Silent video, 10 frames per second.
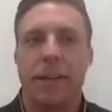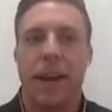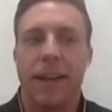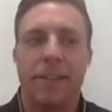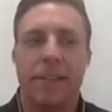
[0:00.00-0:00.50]
I
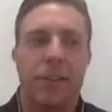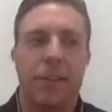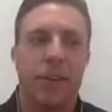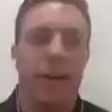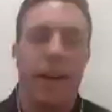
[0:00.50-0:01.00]
get to
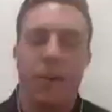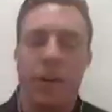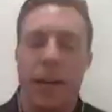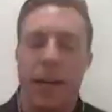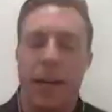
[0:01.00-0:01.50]
learn every
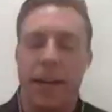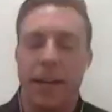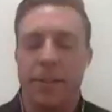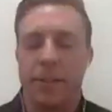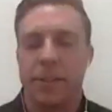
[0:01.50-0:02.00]
day, and
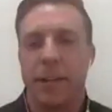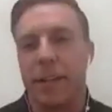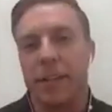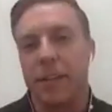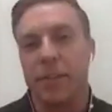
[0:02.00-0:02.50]
it's just
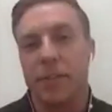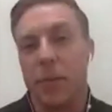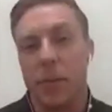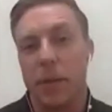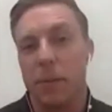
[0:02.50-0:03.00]
like there's so
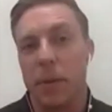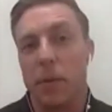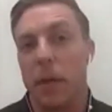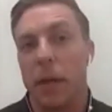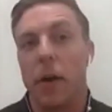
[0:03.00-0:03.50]
many people
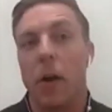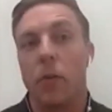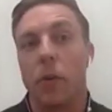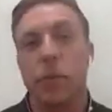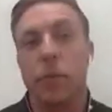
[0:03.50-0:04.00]
that are
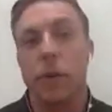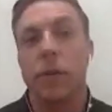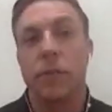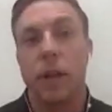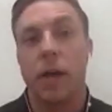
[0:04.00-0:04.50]
hungry for
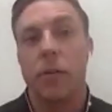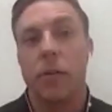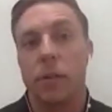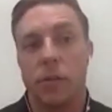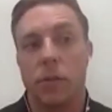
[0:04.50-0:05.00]
this knowledge
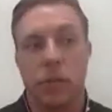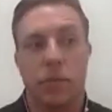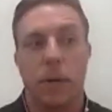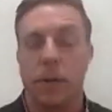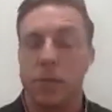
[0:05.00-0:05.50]
and to
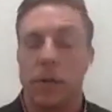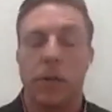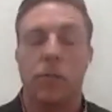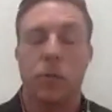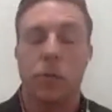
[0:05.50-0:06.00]
experience like
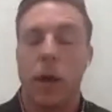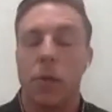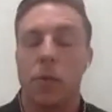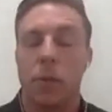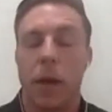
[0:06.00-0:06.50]
true health
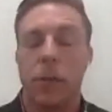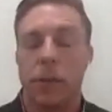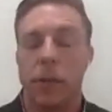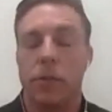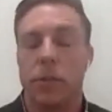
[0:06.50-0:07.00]
rather
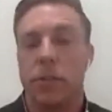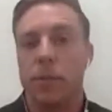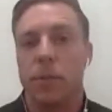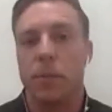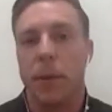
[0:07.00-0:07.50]
than just
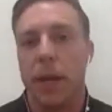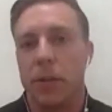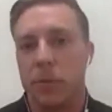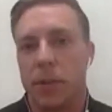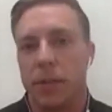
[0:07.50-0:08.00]
symptom
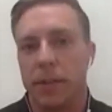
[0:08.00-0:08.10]
management.